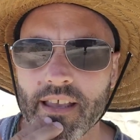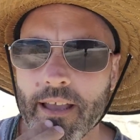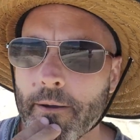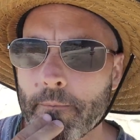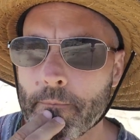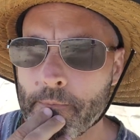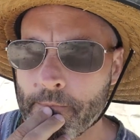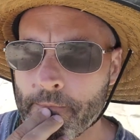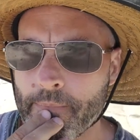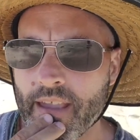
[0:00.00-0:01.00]

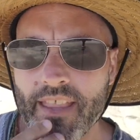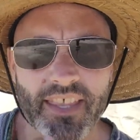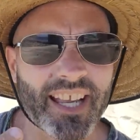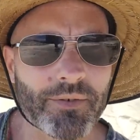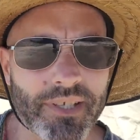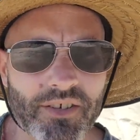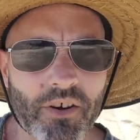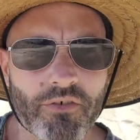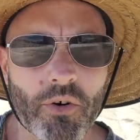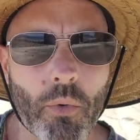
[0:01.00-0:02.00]
The next one's
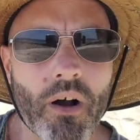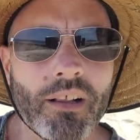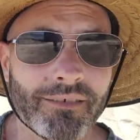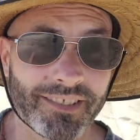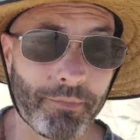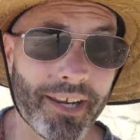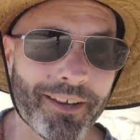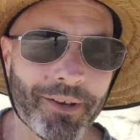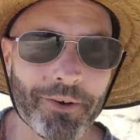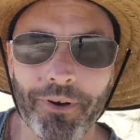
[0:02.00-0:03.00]
not for a while,
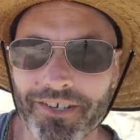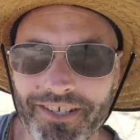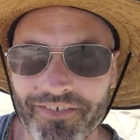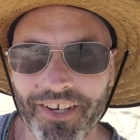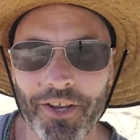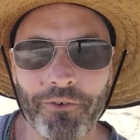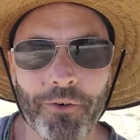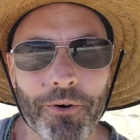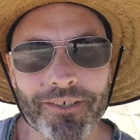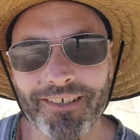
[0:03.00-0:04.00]
depending when you watch this video,
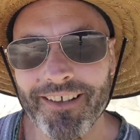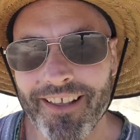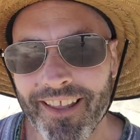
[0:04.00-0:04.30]
of course.